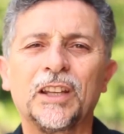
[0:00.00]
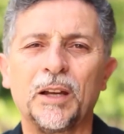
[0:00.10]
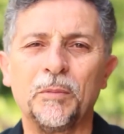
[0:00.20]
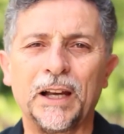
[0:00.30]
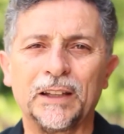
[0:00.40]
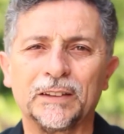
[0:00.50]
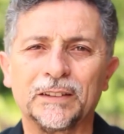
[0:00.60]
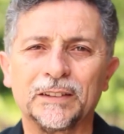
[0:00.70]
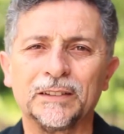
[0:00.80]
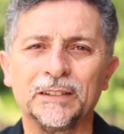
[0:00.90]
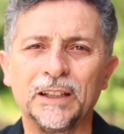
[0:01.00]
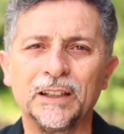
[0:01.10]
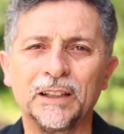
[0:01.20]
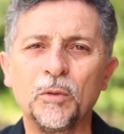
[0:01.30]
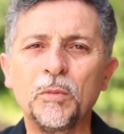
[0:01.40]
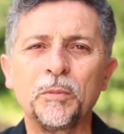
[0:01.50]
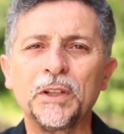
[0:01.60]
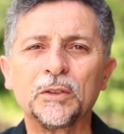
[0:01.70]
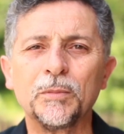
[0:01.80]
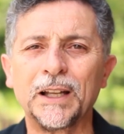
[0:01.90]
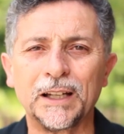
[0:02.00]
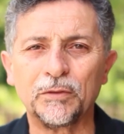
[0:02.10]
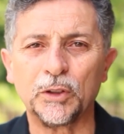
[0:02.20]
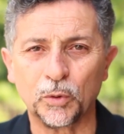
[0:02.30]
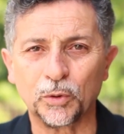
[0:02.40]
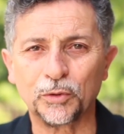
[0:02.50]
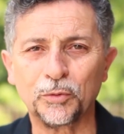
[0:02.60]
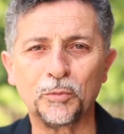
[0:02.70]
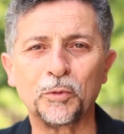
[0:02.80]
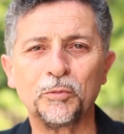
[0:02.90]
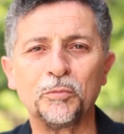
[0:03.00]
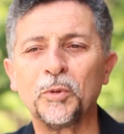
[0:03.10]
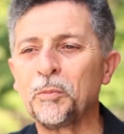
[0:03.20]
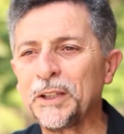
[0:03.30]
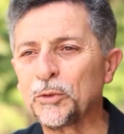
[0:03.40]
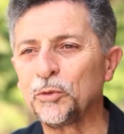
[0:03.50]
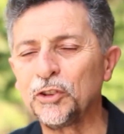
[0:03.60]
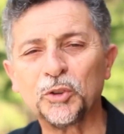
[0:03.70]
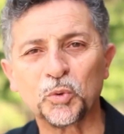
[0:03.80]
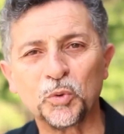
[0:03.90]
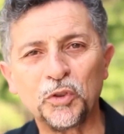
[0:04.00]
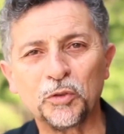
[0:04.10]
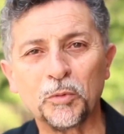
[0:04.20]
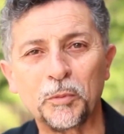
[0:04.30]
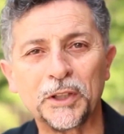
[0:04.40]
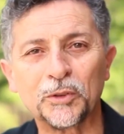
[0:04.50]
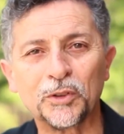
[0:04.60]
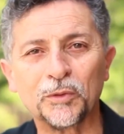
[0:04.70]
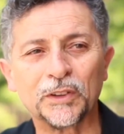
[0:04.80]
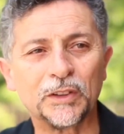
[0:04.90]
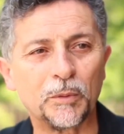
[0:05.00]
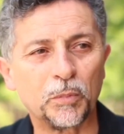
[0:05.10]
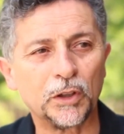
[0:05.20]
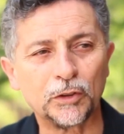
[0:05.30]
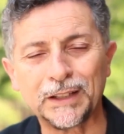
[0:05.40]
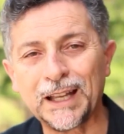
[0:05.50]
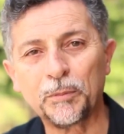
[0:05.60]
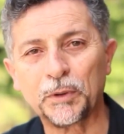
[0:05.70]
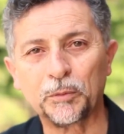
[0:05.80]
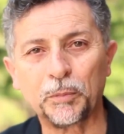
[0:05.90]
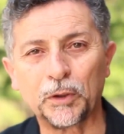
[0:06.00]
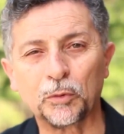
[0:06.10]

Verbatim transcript: Um it is a wonderful moment, a moment of light, a moment where you can look at people,